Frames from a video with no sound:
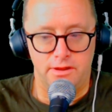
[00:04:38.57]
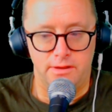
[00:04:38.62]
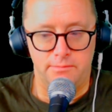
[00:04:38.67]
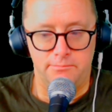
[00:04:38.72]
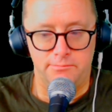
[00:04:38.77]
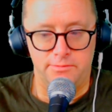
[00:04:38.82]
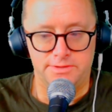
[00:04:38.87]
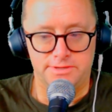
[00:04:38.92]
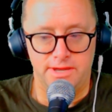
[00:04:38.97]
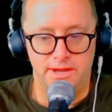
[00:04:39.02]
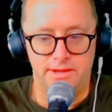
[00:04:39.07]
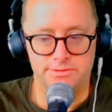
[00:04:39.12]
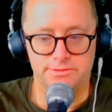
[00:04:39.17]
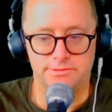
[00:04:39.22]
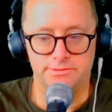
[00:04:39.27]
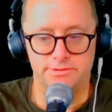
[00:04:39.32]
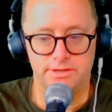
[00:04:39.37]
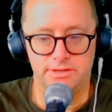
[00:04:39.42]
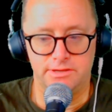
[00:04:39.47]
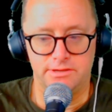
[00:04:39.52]

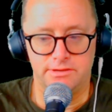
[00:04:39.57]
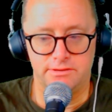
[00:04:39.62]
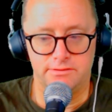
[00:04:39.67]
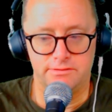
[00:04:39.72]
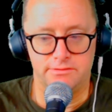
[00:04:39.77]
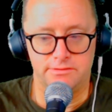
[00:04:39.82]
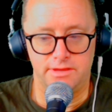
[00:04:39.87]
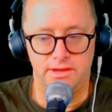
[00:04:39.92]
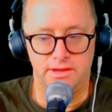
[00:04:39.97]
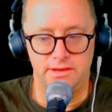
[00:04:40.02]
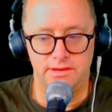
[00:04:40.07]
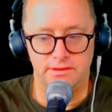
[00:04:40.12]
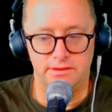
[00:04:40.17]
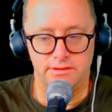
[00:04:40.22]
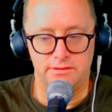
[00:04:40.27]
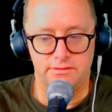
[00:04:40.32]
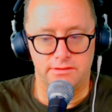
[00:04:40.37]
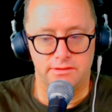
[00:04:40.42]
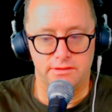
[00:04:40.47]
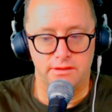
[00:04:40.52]
potentially they
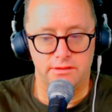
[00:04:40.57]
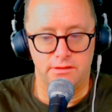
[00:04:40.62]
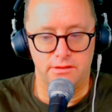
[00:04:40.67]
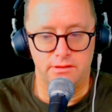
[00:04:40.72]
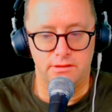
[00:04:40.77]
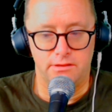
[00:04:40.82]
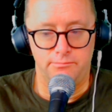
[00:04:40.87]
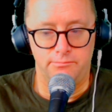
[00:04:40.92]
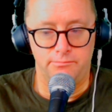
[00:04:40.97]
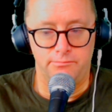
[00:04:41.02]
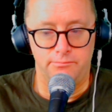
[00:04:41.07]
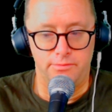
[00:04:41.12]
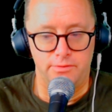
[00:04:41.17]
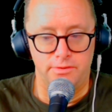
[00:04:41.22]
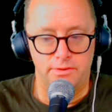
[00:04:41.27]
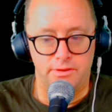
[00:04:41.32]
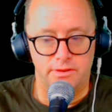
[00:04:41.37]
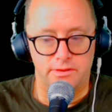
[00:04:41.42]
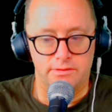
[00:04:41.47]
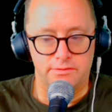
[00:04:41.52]

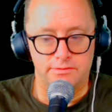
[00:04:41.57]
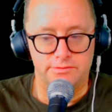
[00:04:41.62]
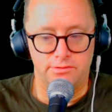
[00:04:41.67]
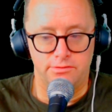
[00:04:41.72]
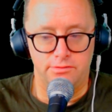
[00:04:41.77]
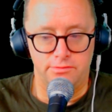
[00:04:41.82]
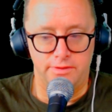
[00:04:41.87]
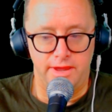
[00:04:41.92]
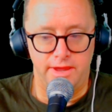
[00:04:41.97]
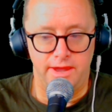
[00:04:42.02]
don't